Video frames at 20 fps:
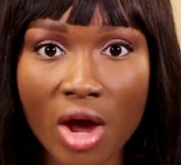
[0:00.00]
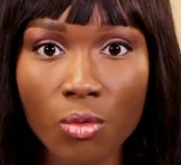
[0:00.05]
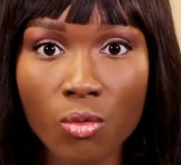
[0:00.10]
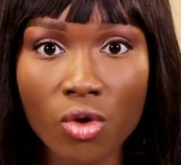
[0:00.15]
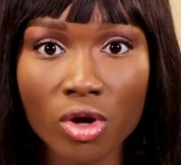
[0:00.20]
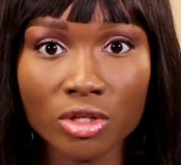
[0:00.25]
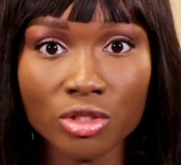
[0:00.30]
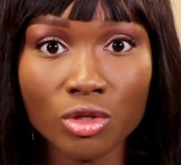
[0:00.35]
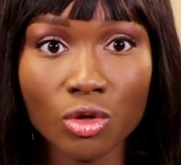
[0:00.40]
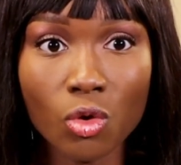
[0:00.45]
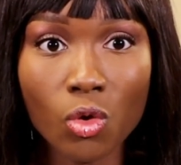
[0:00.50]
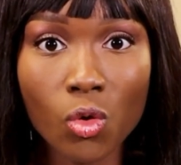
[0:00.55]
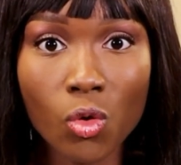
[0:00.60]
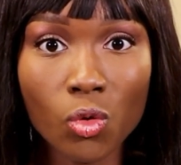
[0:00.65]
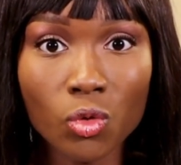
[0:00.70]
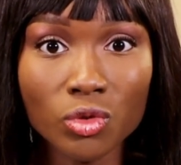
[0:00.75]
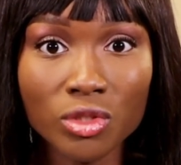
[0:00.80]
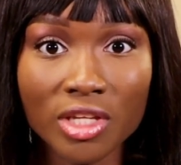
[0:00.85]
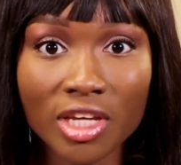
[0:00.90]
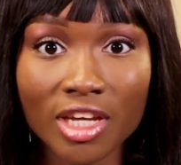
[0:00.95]
at work the
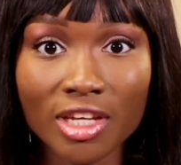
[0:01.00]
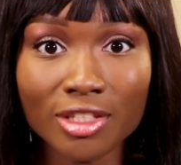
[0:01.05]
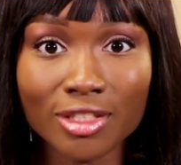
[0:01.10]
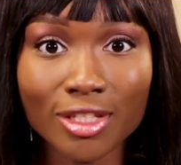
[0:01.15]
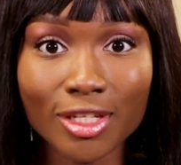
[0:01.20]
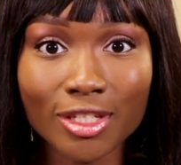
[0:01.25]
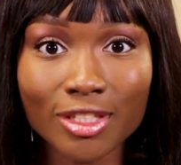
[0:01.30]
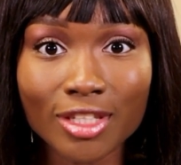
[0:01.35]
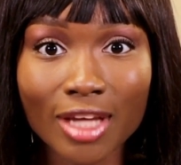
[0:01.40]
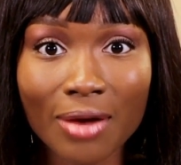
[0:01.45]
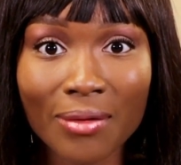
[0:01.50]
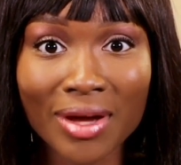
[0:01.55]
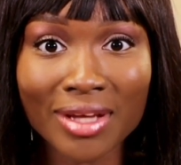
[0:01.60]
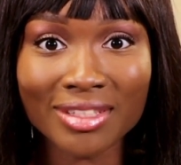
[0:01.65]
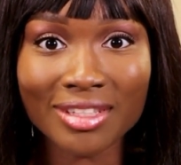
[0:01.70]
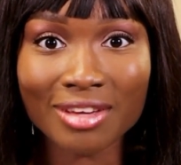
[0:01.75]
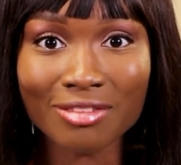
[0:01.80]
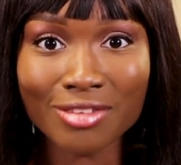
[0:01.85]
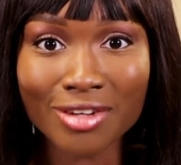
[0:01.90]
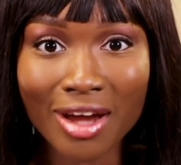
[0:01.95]
whole day, 6 hours,
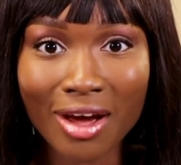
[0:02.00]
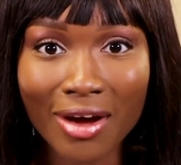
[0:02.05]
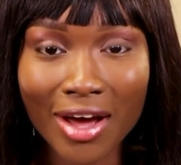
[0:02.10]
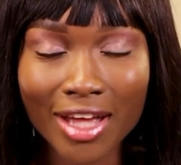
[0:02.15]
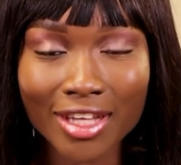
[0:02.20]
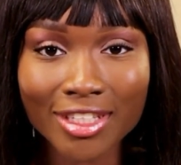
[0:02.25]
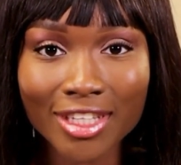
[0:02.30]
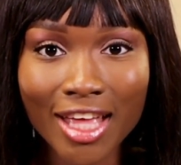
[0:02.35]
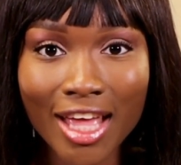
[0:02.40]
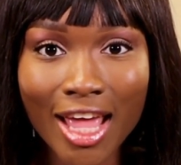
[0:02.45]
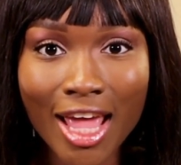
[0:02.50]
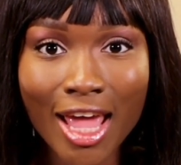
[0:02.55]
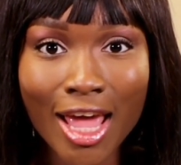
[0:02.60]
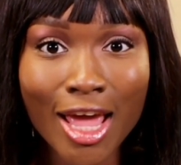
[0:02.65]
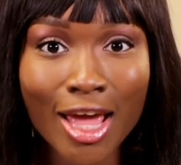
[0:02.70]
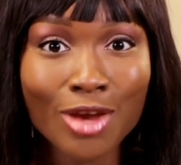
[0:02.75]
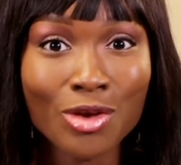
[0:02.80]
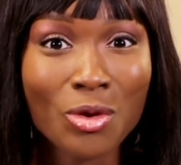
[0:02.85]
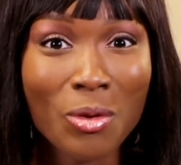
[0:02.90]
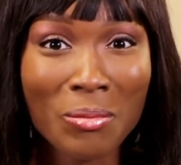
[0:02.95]
7 hours,
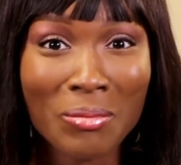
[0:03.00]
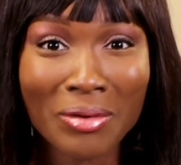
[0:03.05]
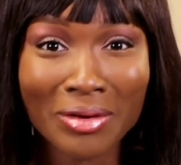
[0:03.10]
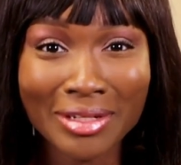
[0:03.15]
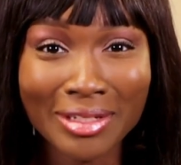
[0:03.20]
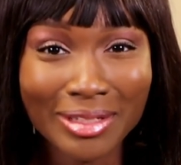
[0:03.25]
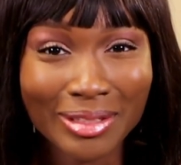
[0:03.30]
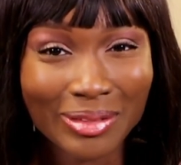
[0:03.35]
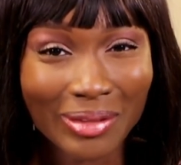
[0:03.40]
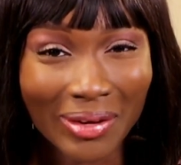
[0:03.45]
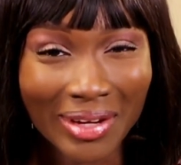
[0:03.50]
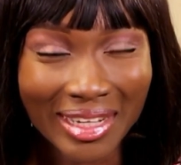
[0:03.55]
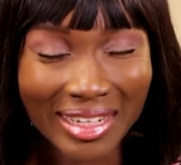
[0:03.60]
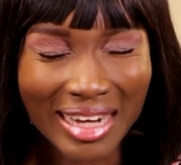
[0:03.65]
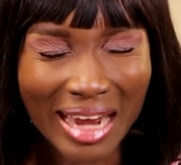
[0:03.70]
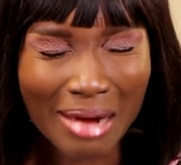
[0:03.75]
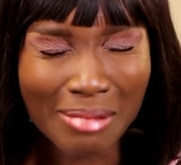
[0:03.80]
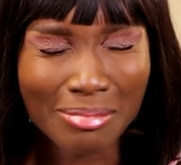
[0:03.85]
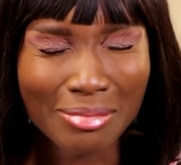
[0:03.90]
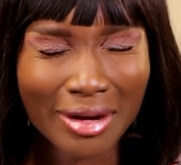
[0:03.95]
nobody is sucking
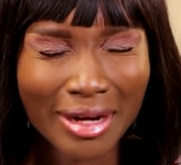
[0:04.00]
that